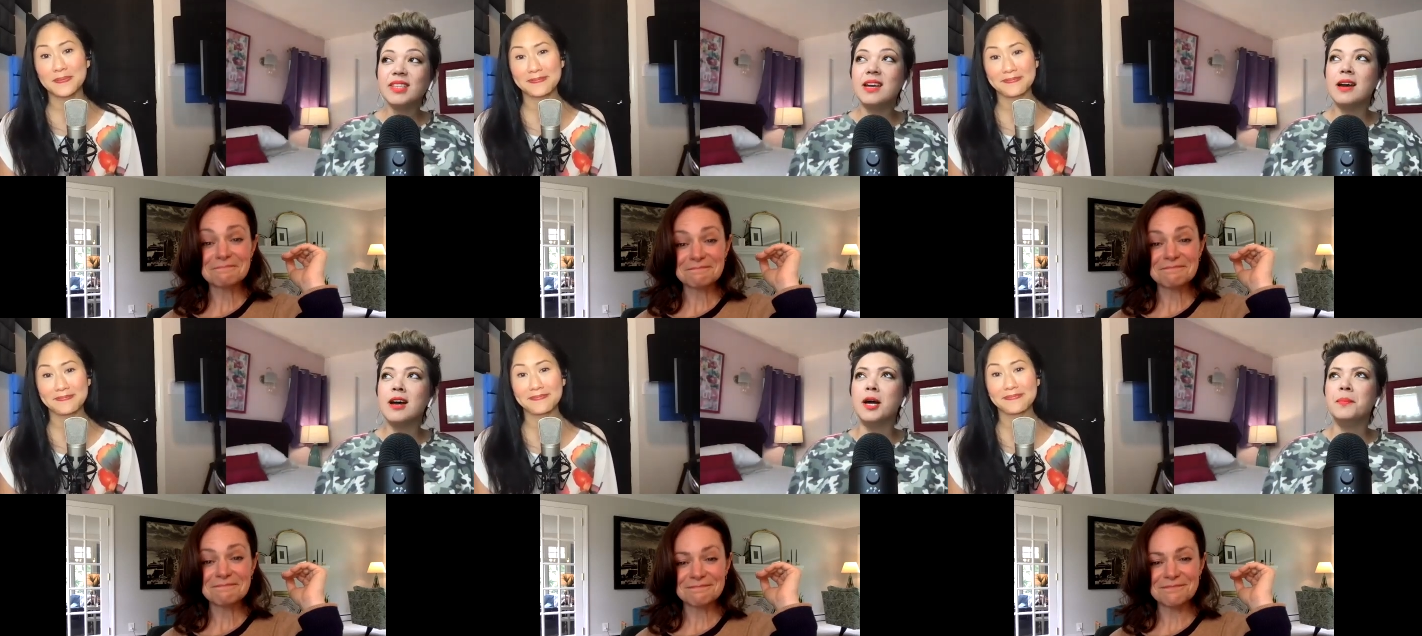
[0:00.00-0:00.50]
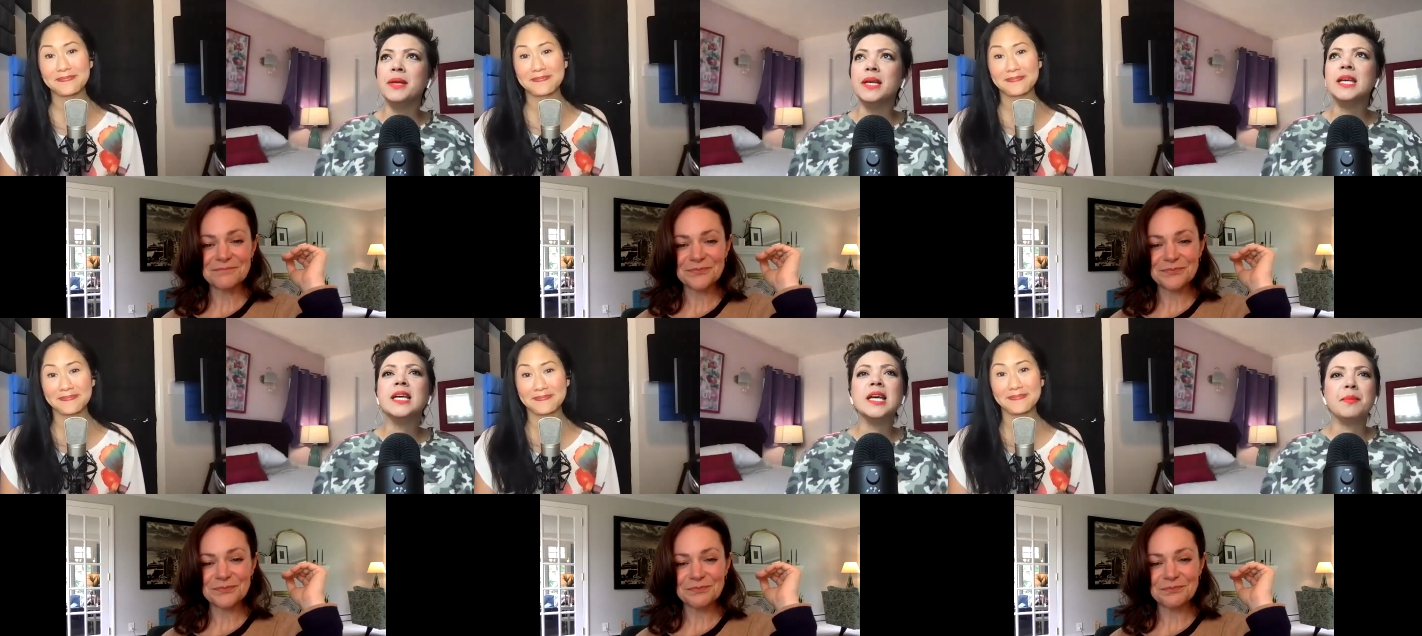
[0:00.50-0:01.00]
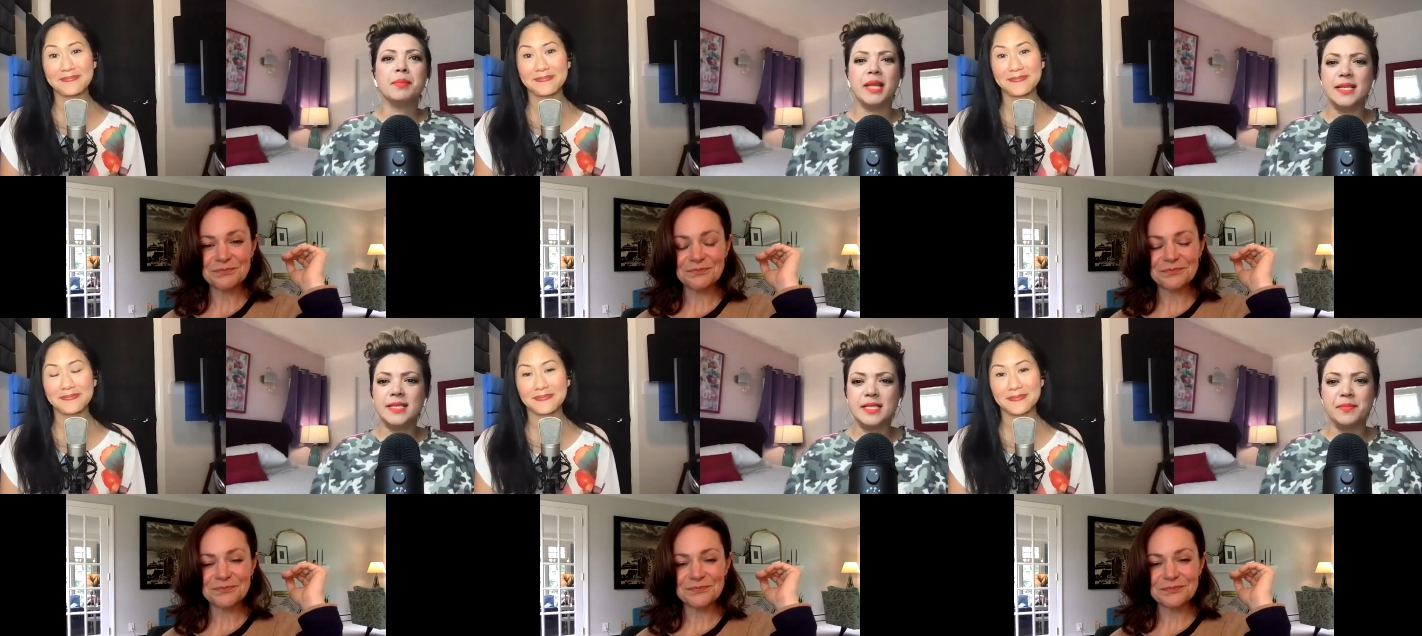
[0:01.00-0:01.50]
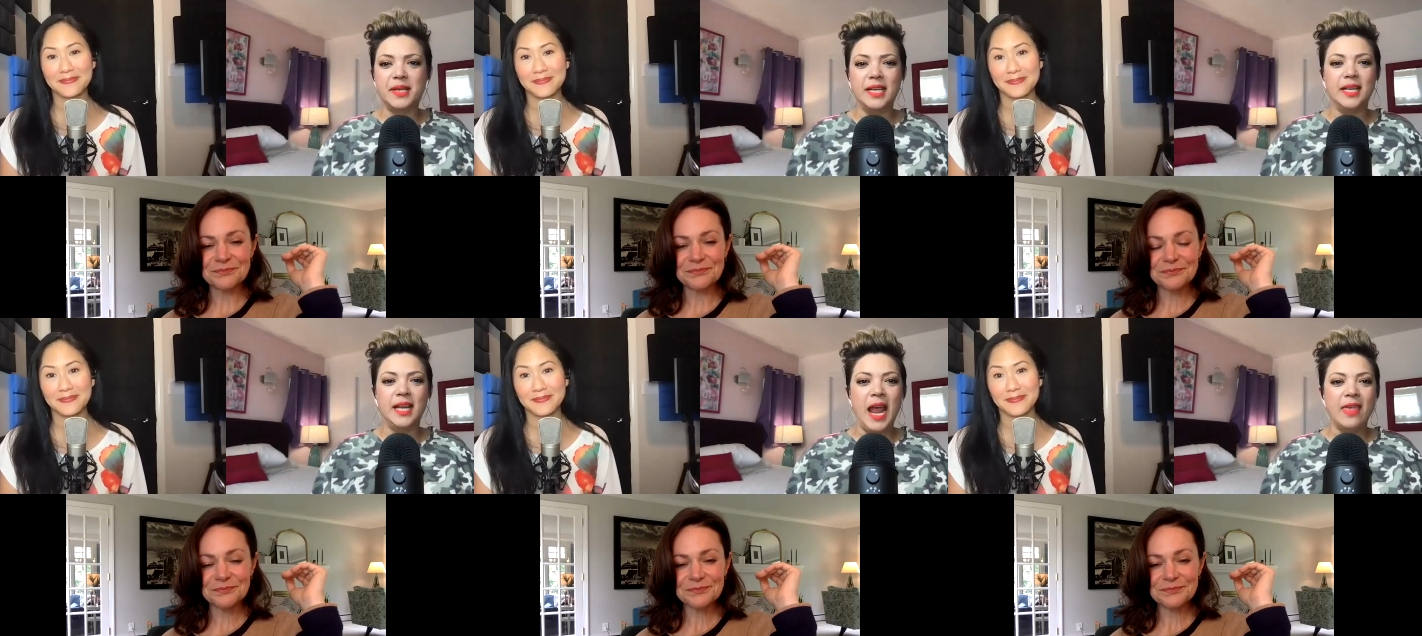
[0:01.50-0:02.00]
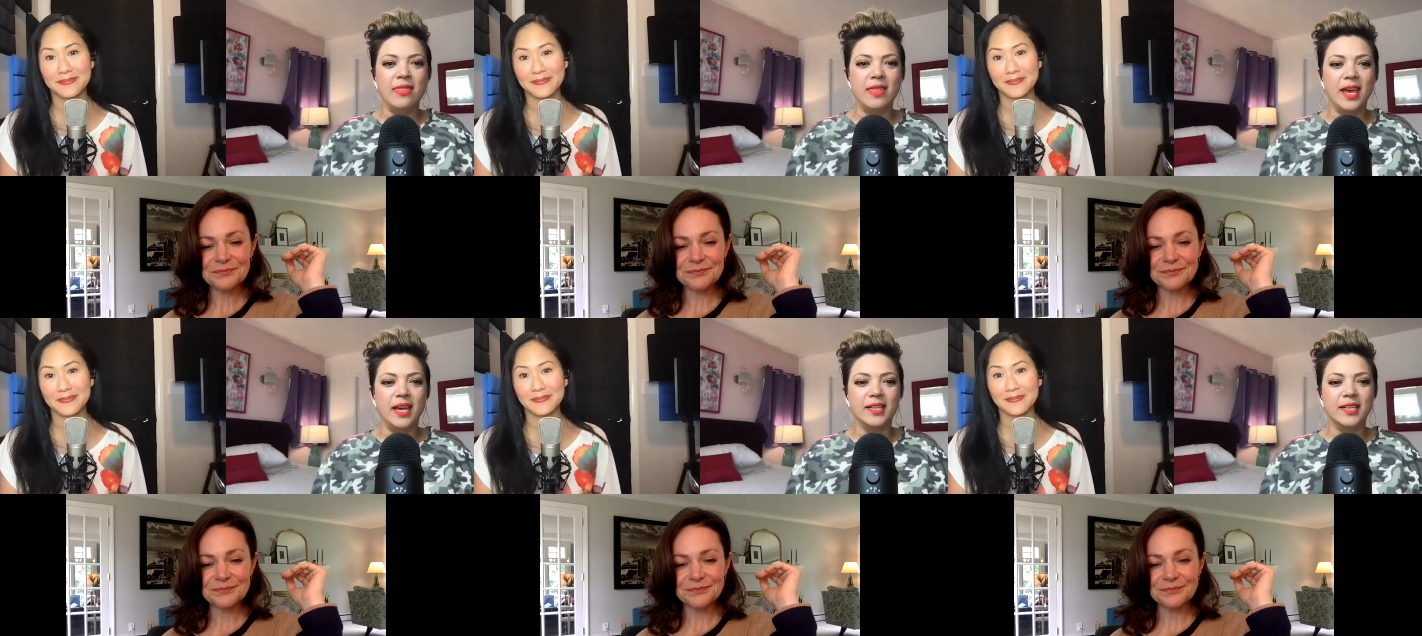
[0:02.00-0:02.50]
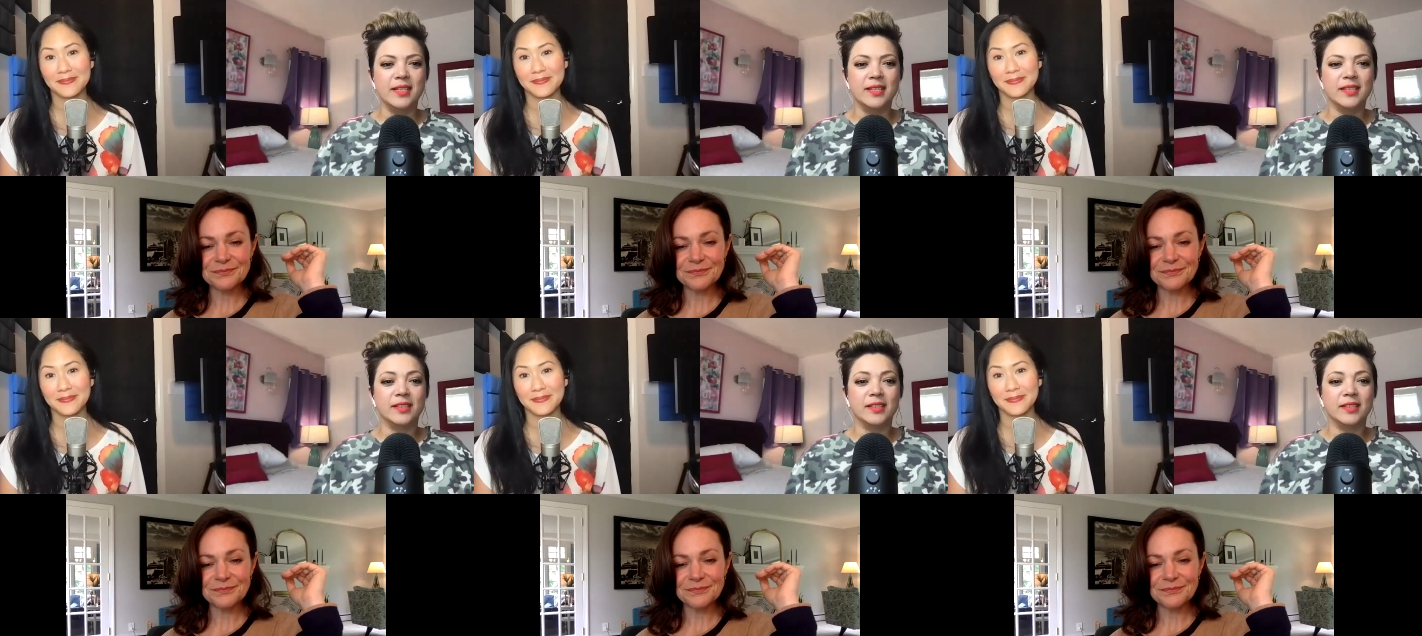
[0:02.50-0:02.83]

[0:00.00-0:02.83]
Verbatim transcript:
Speaker 1: Um, placed them in, and then